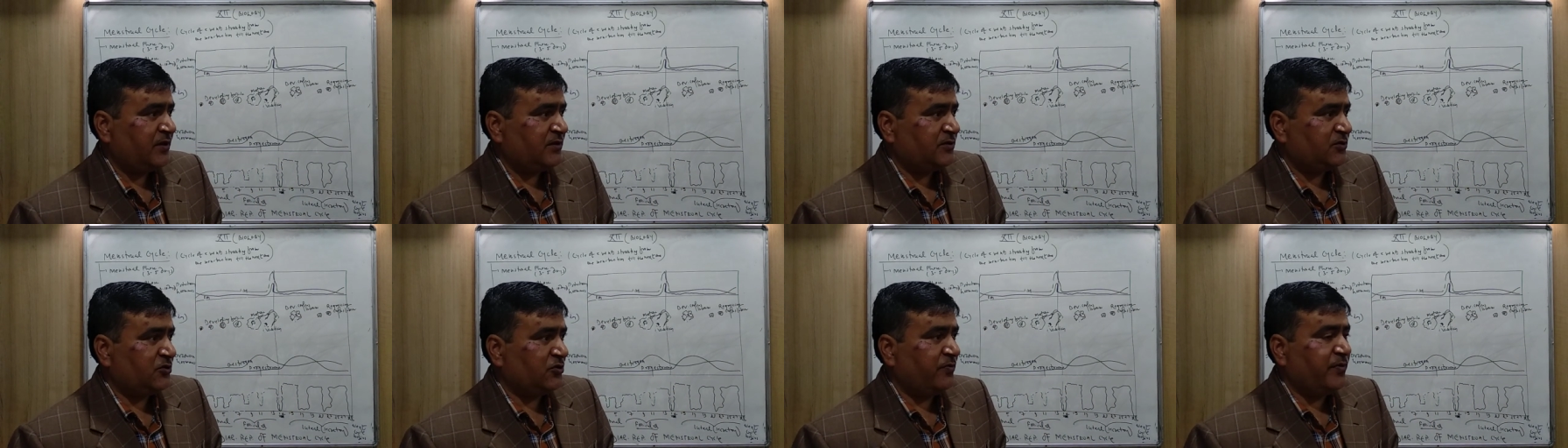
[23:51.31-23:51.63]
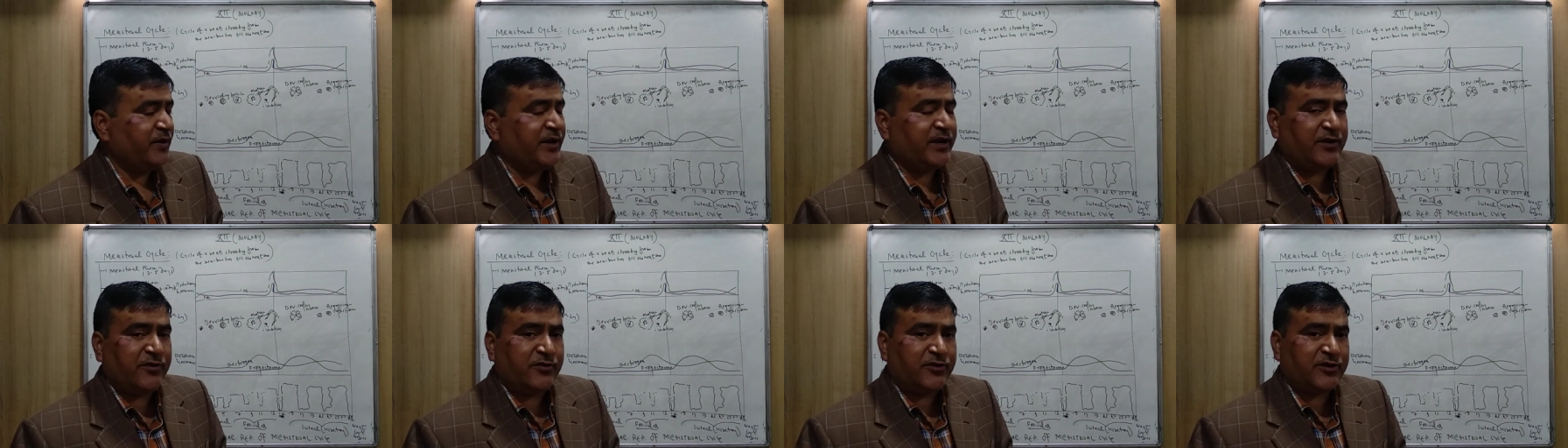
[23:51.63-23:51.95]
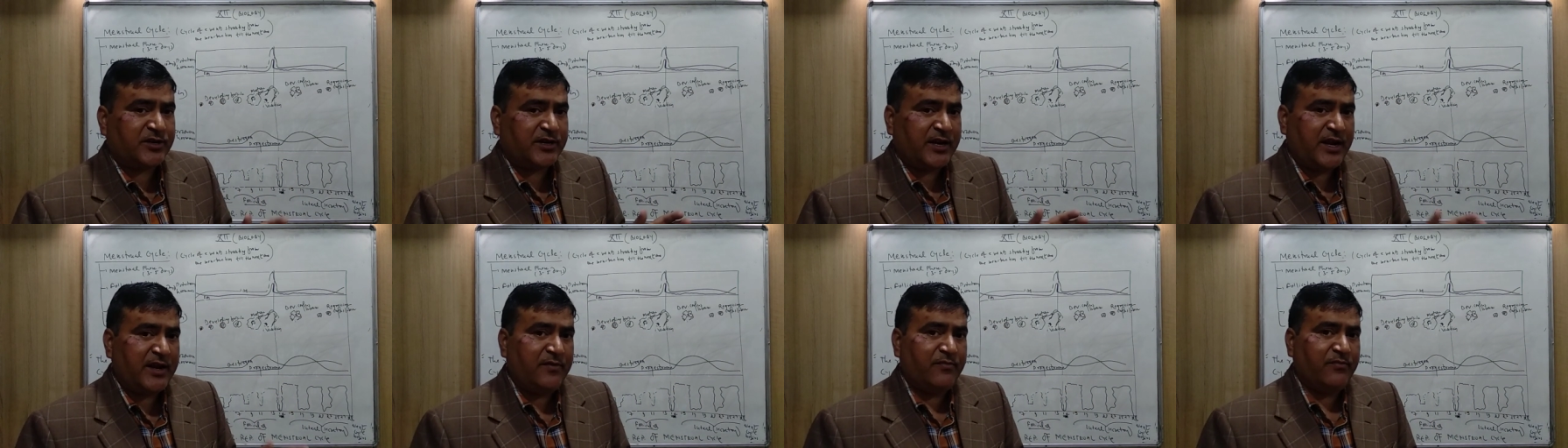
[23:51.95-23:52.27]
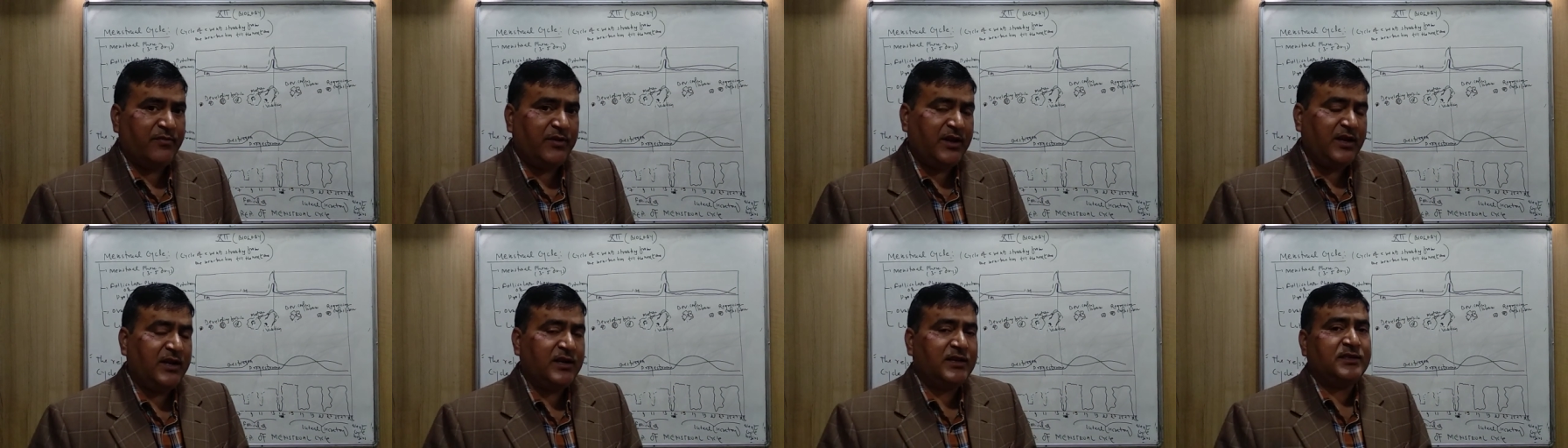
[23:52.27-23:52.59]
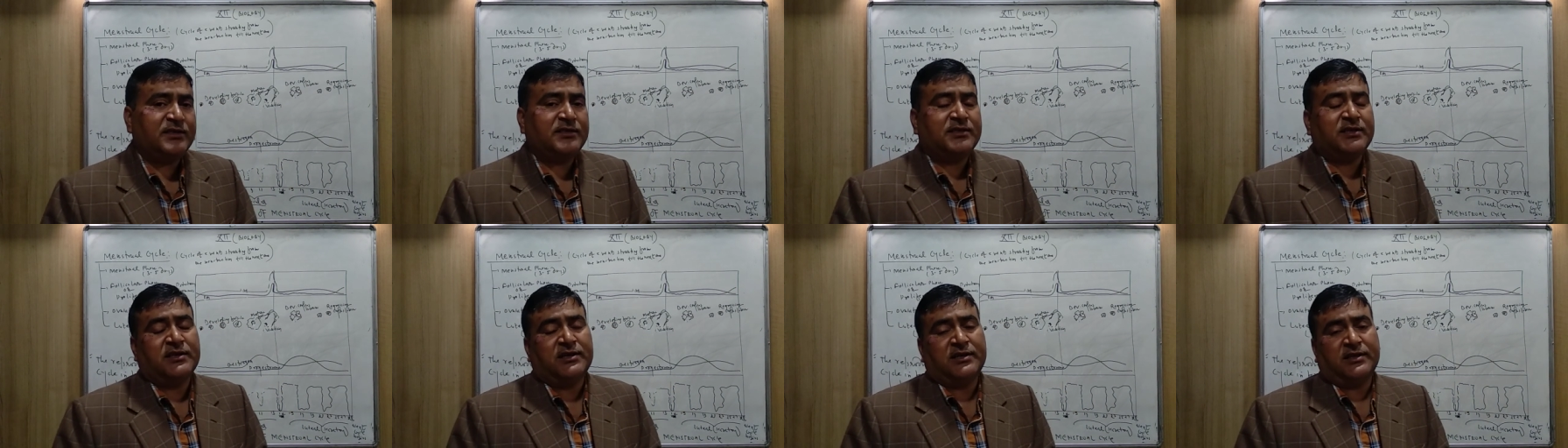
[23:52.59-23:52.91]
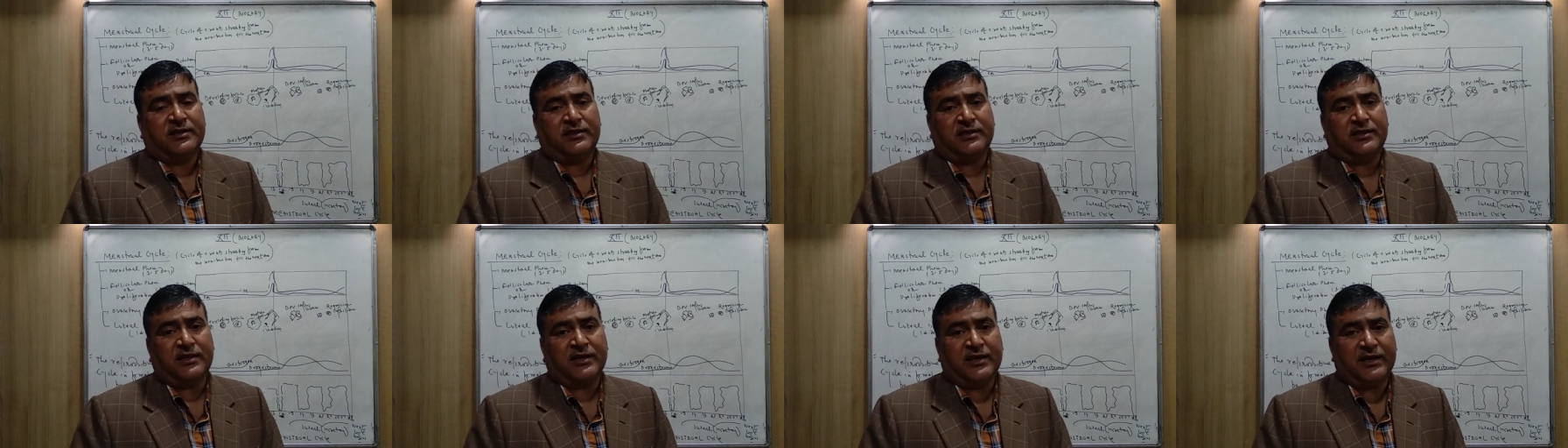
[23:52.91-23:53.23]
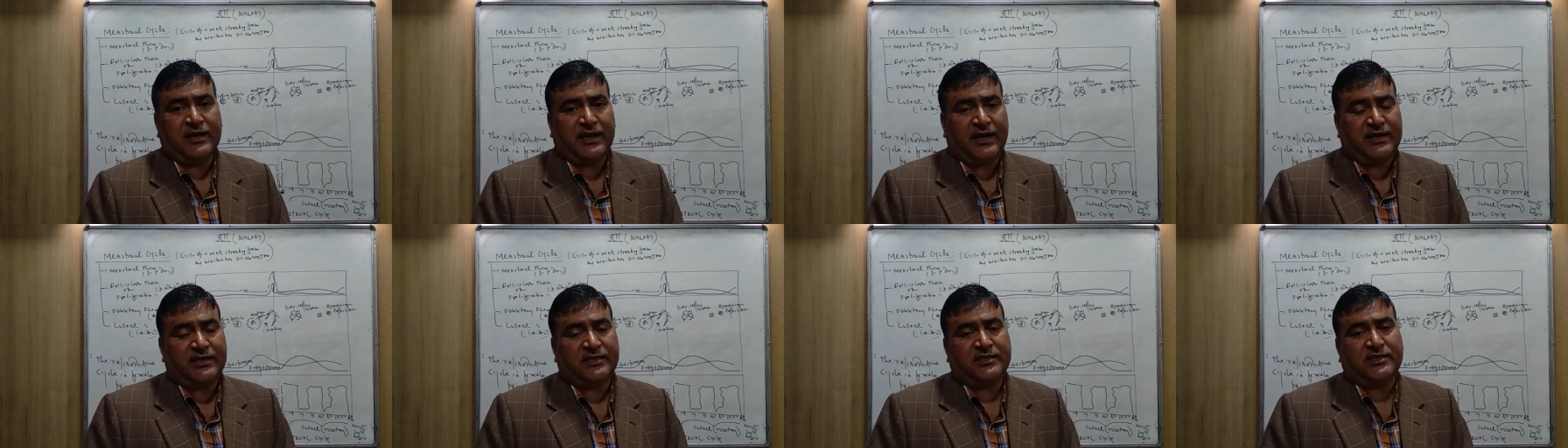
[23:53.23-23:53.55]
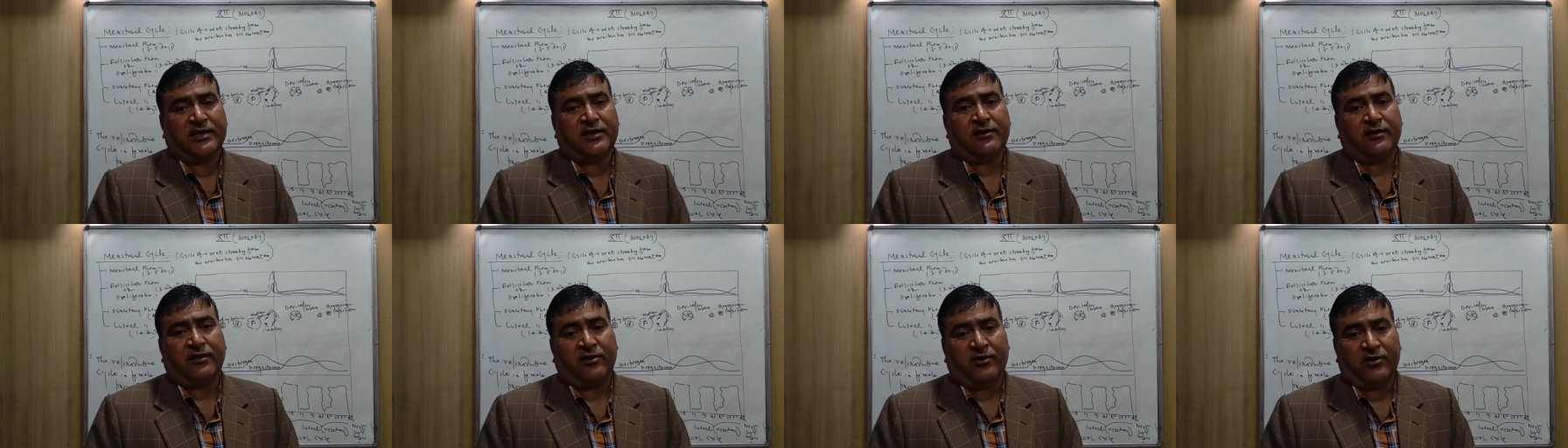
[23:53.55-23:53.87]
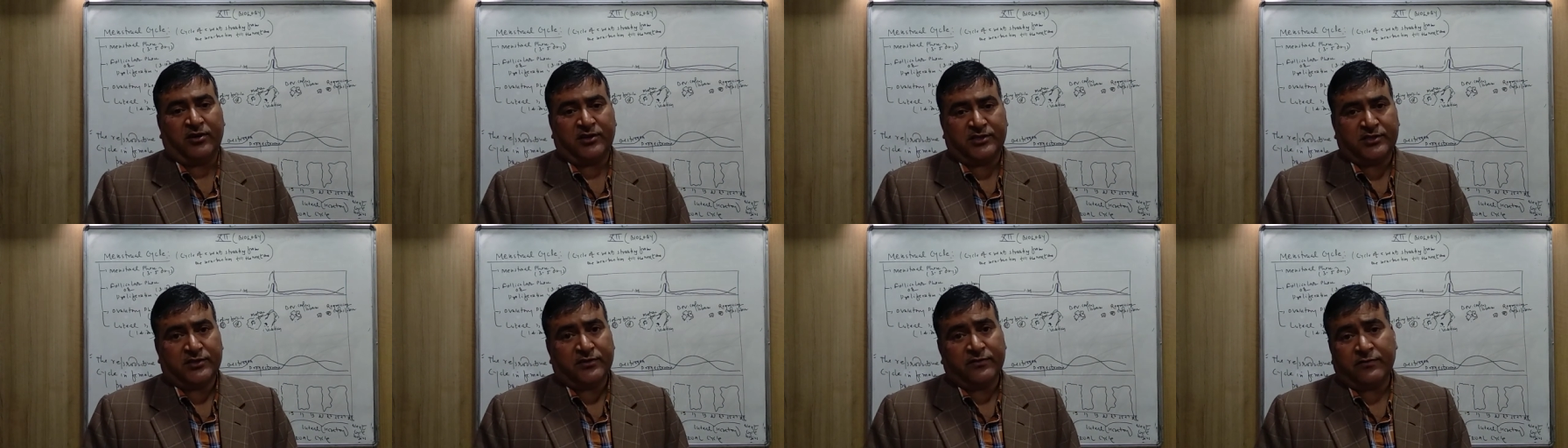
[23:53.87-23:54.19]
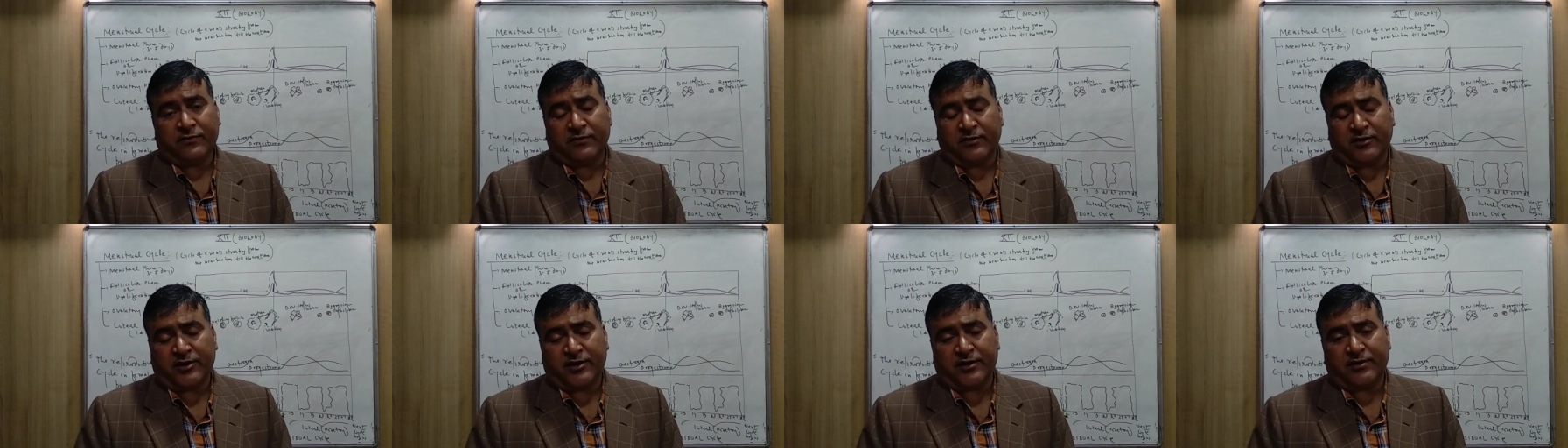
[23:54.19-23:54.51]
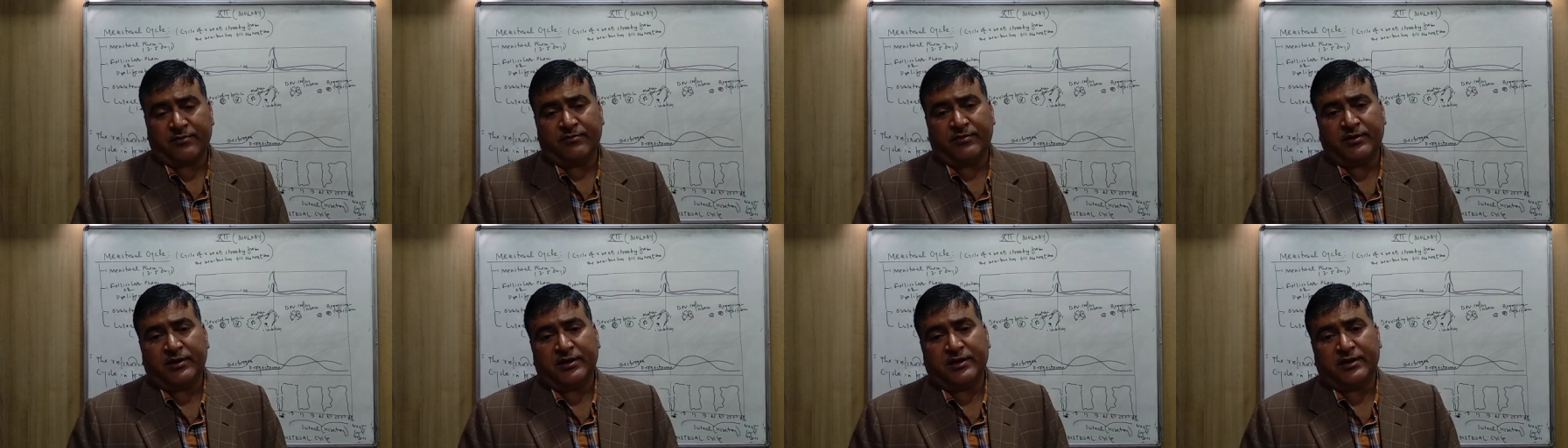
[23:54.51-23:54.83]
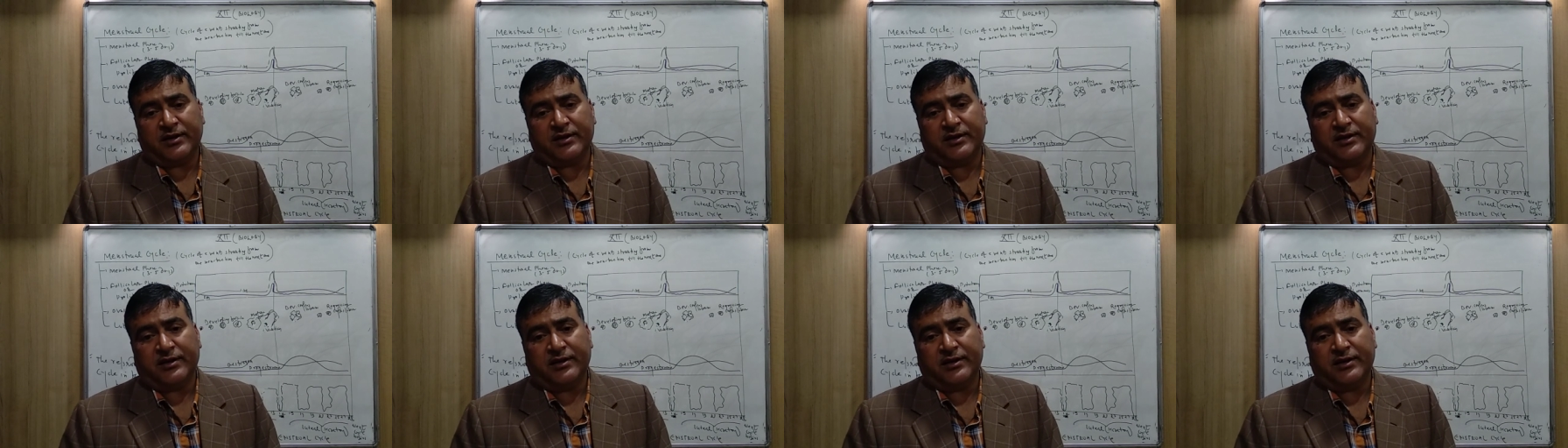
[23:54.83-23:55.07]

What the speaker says: So many uterine milks, the glands are also formed.